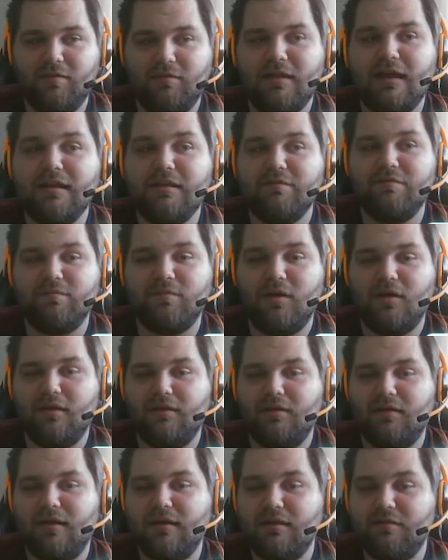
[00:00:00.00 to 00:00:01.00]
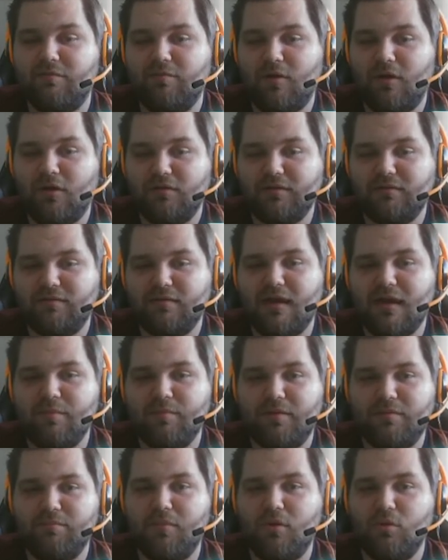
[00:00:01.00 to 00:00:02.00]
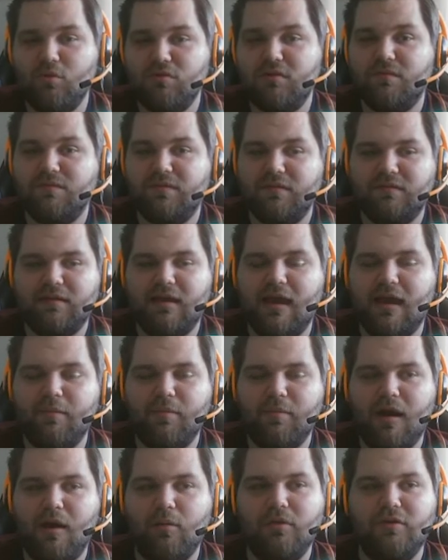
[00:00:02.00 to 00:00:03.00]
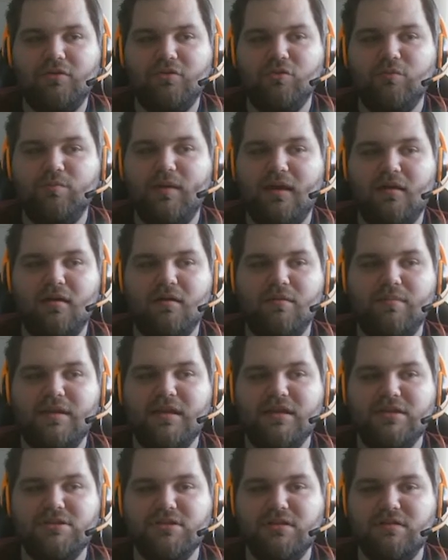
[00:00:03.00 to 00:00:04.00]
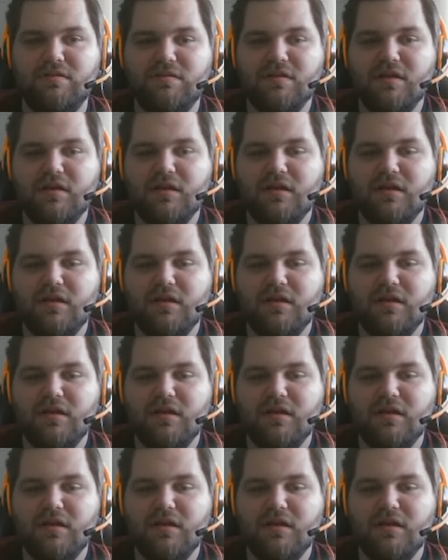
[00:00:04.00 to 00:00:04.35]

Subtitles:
not even all the time, but most of the time, our 2-pair combinations.